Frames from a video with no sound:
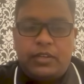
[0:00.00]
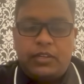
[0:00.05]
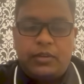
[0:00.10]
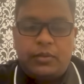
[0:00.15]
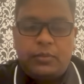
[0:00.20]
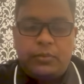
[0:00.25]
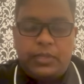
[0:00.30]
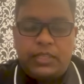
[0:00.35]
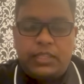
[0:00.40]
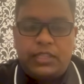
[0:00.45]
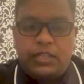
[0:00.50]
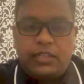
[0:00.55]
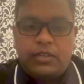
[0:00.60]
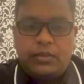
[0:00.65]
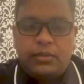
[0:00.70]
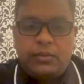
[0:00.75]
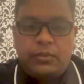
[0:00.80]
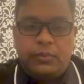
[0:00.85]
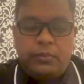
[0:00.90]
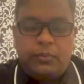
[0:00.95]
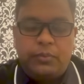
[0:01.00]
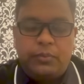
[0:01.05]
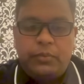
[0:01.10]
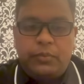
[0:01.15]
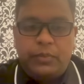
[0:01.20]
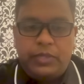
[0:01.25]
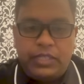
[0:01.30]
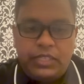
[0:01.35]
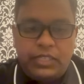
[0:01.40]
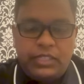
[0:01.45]
with
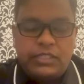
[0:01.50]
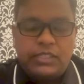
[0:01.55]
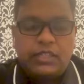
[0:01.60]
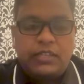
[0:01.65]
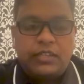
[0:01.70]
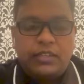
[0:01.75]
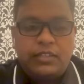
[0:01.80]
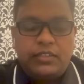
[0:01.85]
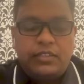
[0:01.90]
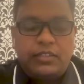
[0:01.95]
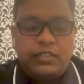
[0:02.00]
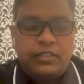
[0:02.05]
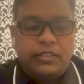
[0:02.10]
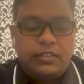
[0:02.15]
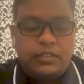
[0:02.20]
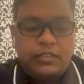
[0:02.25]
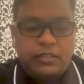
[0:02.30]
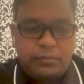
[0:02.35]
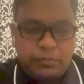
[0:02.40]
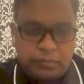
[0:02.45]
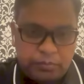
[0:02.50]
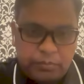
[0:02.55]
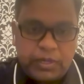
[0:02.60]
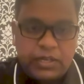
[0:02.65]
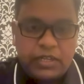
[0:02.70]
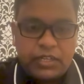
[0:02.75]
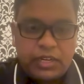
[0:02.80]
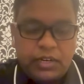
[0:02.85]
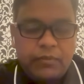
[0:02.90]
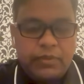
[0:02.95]
these,
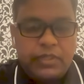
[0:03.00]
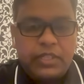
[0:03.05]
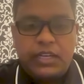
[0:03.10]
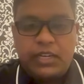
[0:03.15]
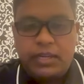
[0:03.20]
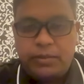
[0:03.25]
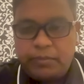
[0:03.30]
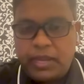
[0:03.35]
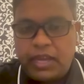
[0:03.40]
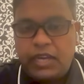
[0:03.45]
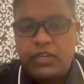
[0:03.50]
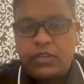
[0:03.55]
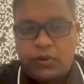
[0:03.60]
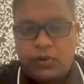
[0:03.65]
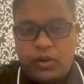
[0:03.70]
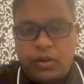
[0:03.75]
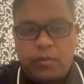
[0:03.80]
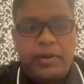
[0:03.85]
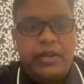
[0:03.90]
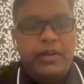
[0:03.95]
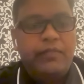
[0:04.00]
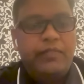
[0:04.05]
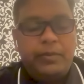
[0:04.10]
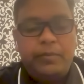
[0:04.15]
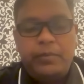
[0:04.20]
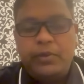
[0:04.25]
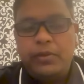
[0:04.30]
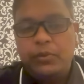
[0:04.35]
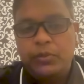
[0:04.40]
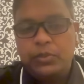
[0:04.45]
particularly with the DreamHack tournament. We'll
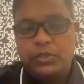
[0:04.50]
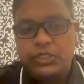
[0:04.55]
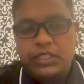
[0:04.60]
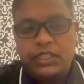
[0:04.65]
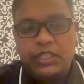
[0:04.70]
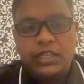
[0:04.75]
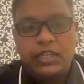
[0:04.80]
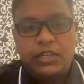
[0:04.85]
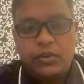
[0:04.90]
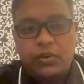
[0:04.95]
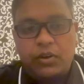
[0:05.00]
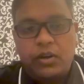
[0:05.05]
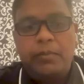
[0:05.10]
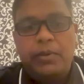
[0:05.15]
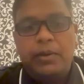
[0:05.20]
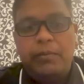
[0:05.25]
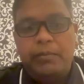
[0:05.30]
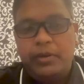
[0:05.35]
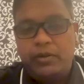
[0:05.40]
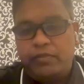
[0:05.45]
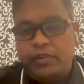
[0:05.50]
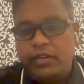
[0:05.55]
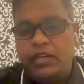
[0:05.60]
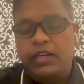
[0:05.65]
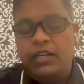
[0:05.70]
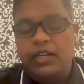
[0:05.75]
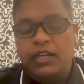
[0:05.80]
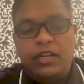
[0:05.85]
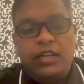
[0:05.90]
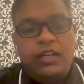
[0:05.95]
be hosting a tournament
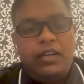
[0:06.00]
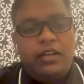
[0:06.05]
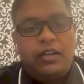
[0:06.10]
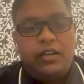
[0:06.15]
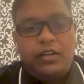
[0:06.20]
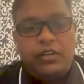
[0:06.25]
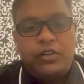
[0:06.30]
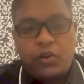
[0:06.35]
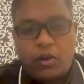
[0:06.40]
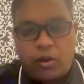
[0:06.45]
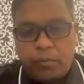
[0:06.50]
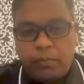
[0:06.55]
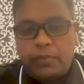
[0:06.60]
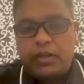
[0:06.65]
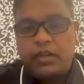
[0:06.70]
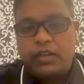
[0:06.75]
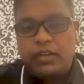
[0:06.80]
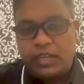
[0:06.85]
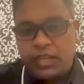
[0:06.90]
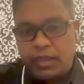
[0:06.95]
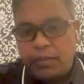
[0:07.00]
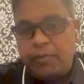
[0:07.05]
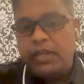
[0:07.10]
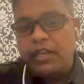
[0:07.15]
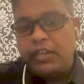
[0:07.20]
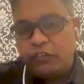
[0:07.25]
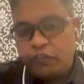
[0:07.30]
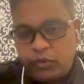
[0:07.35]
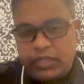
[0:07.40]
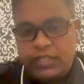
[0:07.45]
between top gaming
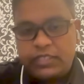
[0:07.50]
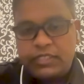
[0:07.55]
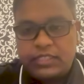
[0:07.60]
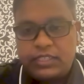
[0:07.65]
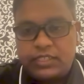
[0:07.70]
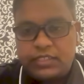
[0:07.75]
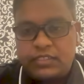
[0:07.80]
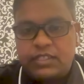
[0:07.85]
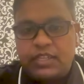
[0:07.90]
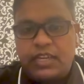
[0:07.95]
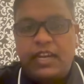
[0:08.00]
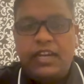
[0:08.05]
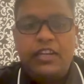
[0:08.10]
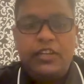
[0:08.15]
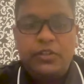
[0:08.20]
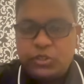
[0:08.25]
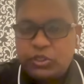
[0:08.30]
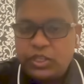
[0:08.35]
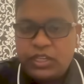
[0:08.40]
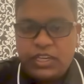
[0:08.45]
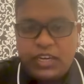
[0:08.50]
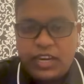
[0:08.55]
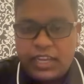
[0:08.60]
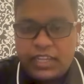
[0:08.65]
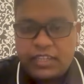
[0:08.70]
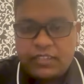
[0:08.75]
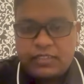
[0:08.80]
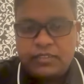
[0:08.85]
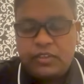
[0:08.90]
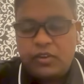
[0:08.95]
influencers. And usually,
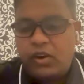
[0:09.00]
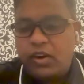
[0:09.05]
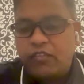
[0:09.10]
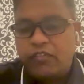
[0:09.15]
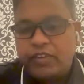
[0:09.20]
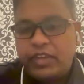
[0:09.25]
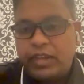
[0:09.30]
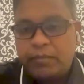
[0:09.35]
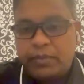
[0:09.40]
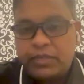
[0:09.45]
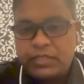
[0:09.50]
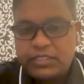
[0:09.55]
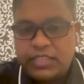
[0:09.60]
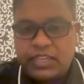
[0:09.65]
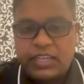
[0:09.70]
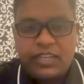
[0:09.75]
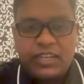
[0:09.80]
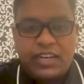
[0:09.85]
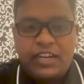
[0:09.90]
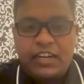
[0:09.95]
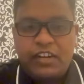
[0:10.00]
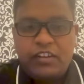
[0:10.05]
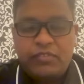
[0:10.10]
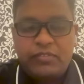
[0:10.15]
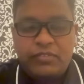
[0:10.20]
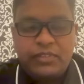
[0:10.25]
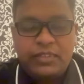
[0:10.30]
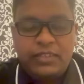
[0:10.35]
like a lot of gamers, they kind of